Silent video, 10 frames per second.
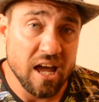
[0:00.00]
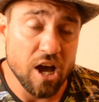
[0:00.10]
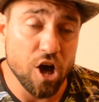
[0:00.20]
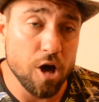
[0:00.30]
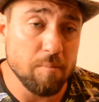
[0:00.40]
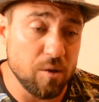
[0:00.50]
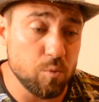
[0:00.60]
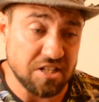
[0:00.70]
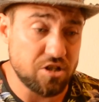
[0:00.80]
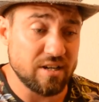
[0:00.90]
um, in
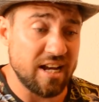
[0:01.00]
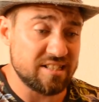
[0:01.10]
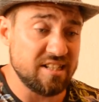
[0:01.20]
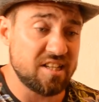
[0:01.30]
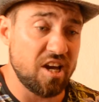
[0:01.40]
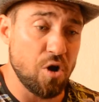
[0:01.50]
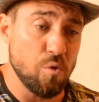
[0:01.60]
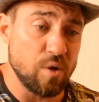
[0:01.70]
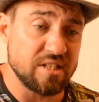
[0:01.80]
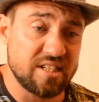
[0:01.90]
which you can actually tell
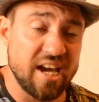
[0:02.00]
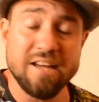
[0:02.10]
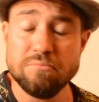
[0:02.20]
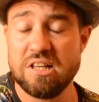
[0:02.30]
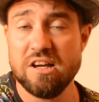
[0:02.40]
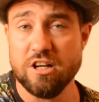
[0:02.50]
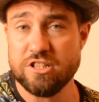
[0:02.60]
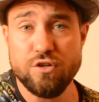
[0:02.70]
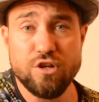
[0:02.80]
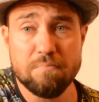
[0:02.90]
which games they are
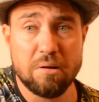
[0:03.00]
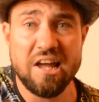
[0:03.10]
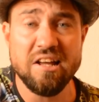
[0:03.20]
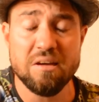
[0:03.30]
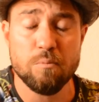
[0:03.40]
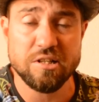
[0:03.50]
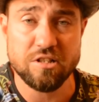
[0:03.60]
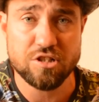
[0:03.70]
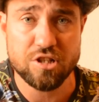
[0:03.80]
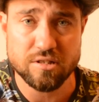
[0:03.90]
so you can play them when you
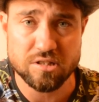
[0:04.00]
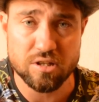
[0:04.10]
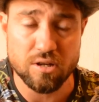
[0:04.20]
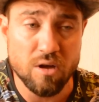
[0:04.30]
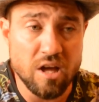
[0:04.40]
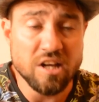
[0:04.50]
choose to.